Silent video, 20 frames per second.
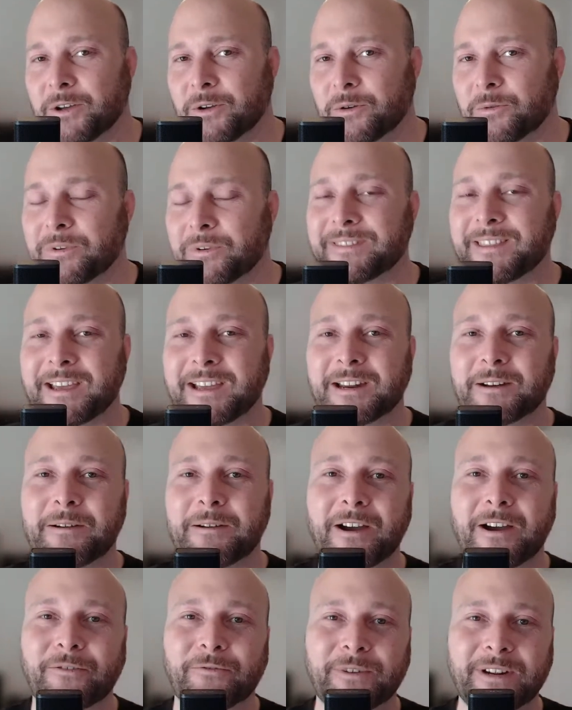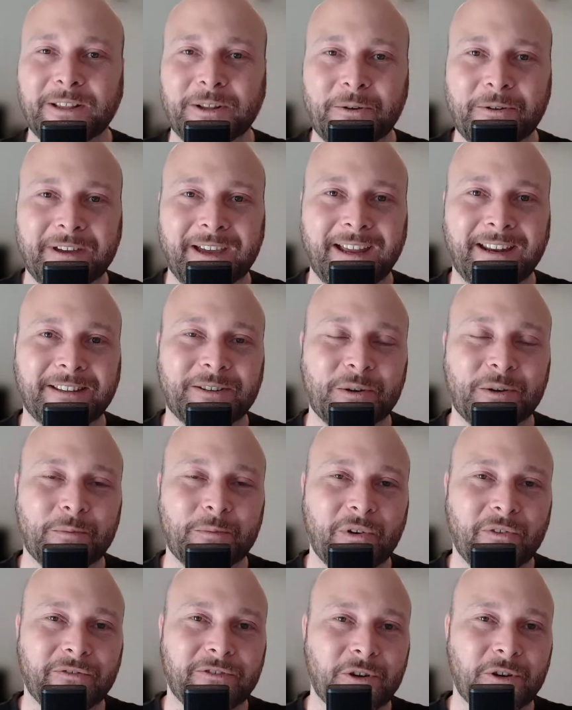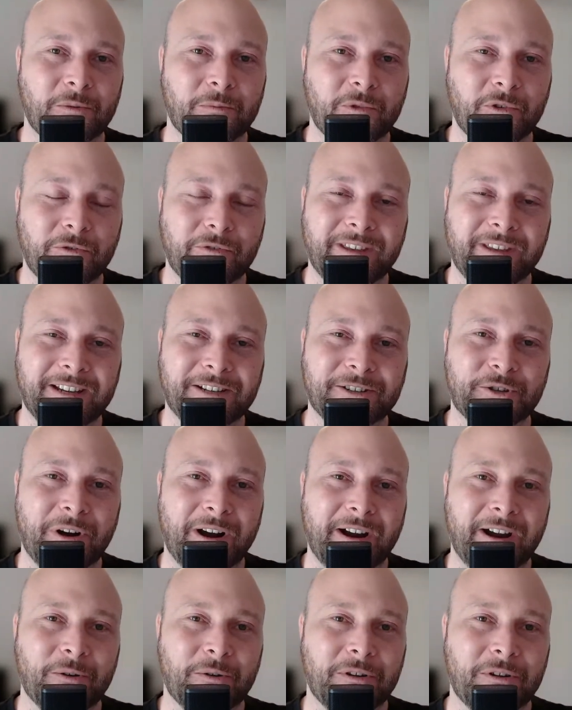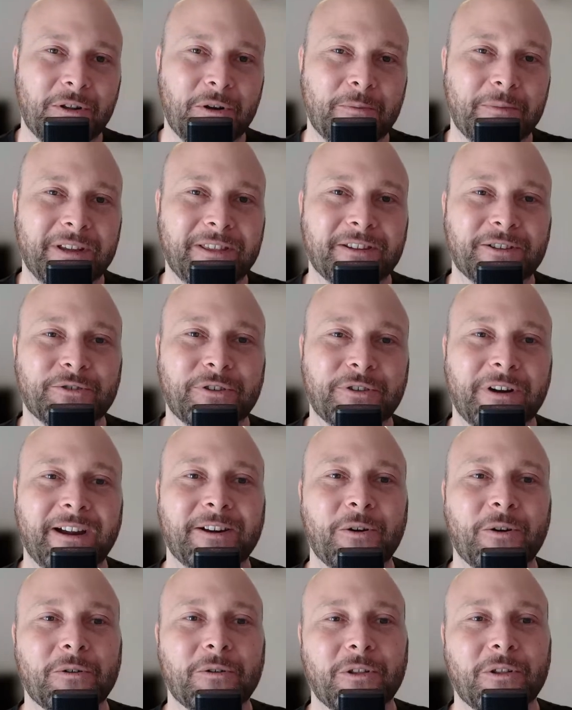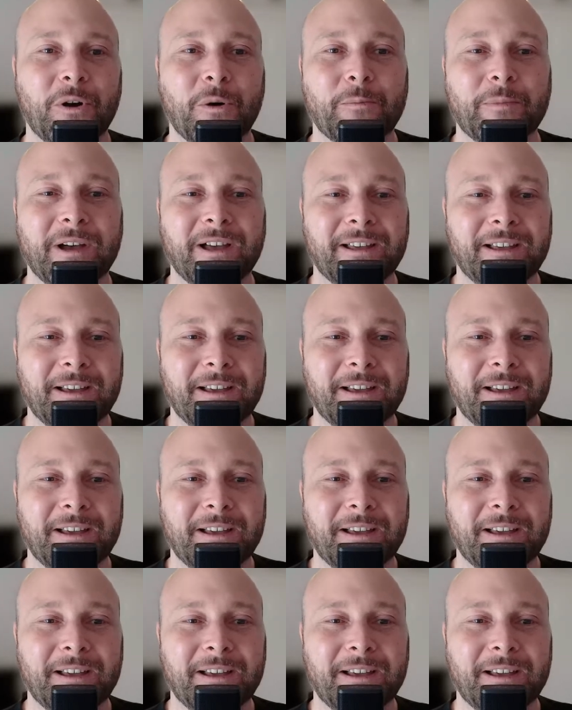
when thinking about relocating to, move within Tryon, Oklahoma, in the Tryon, Oklahoma